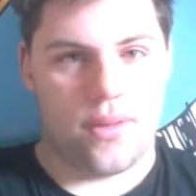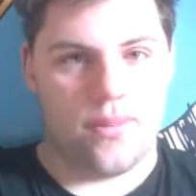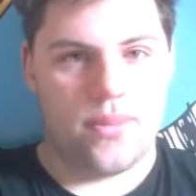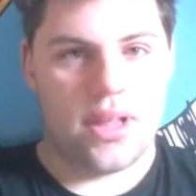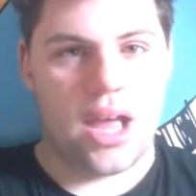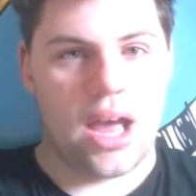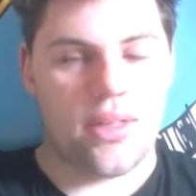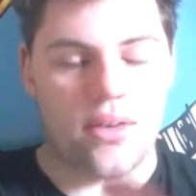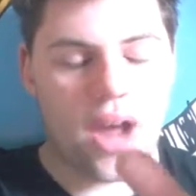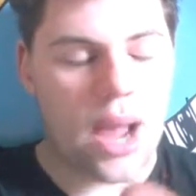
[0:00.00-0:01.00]
There are
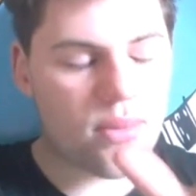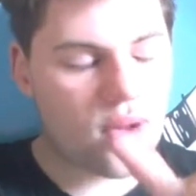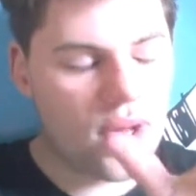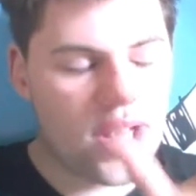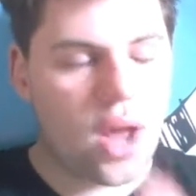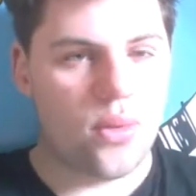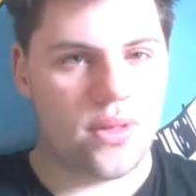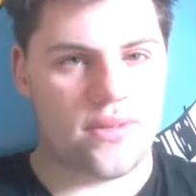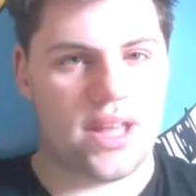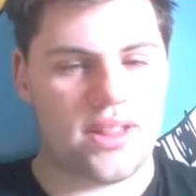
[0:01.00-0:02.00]
absolutely loads of
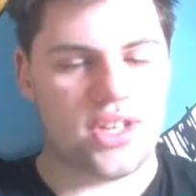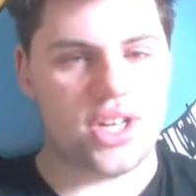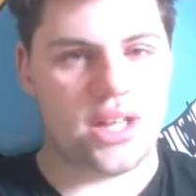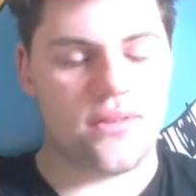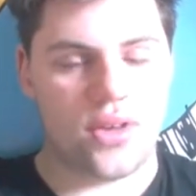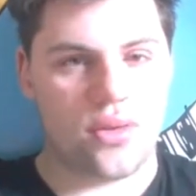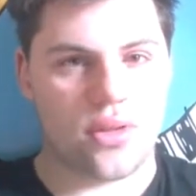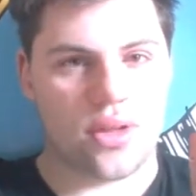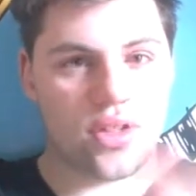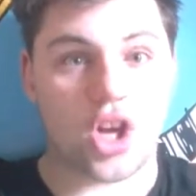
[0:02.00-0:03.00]
CCGs for you to go
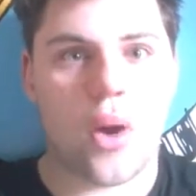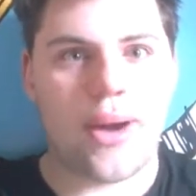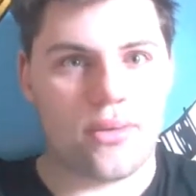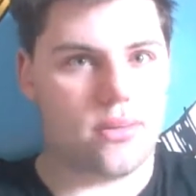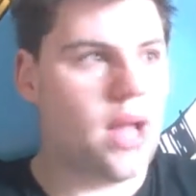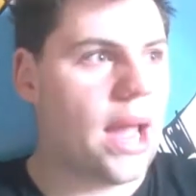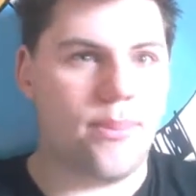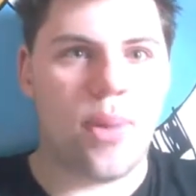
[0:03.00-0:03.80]
out and buy.